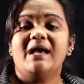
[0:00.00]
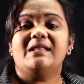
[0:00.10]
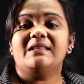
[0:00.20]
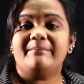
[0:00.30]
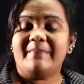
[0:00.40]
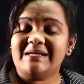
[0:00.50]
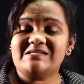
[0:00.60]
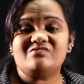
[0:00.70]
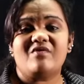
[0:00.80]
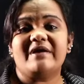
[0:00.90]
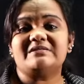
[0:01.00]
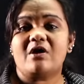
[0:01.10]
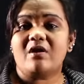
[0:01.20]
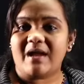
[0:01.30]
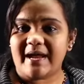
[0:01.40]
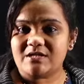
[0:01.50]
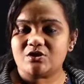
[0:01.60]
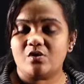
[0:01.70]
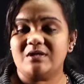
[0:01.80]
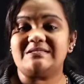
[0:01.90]
The men's voice or lion's
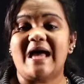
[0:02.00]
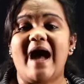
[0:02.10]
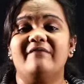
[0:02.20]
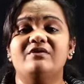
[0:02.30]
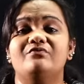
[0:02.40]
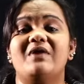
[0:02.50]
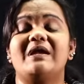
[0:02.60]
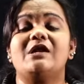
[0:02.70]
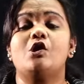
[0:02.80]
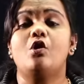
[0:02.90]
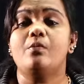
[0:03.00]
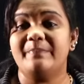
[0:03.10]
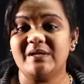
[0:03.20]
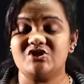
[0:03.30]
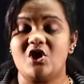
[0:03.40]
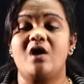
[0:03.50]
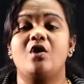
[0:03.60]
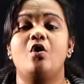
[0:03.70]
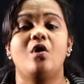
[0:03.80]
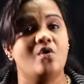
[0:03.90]
roar is having very low pitch or
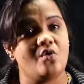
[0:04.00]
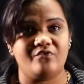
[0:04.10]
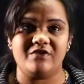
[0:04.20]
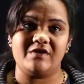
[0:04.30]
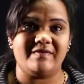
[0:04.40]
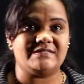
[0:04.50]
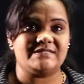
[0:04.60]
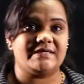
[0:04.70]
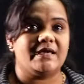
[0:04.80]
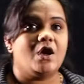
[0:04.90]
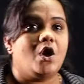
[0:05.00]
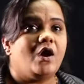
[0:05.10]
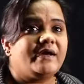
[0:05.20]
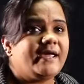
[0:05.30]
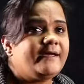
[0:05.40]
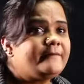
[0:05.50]
low frequency. Okay.